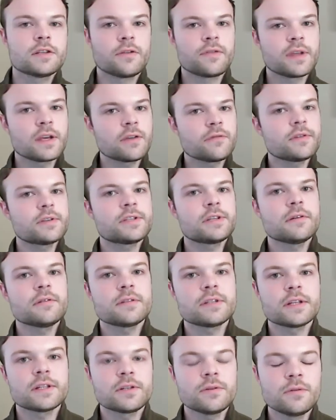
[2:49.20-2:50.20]
think of the
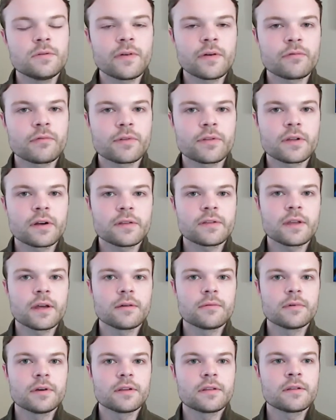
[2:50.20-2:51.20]
series that you've ever thought
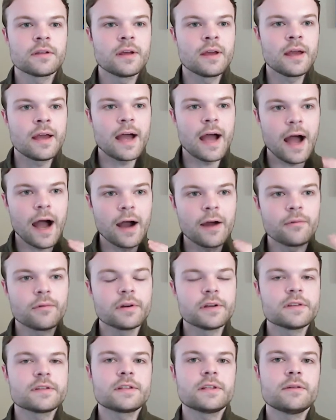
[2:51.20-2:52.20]
that with. I
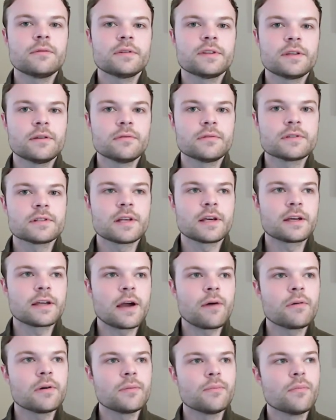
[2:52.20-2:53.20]
want to see what it was like.
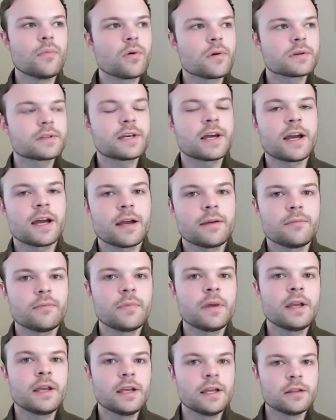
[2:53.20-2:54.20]
I want more
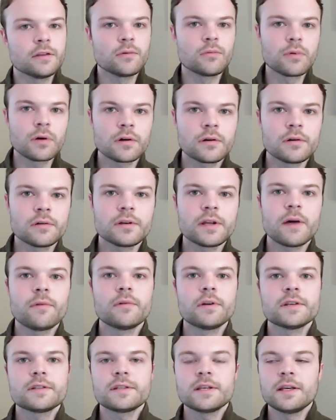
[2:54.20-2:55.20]
time in the world. I
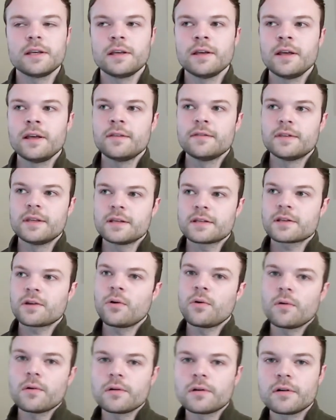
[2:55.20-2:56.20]
want to see this
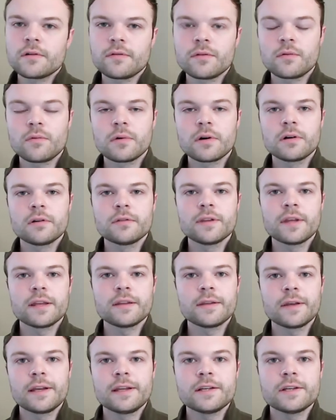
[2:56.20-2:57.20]
corner of the world
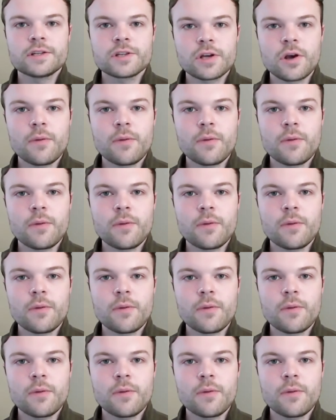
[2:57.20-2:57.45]
that they didn't show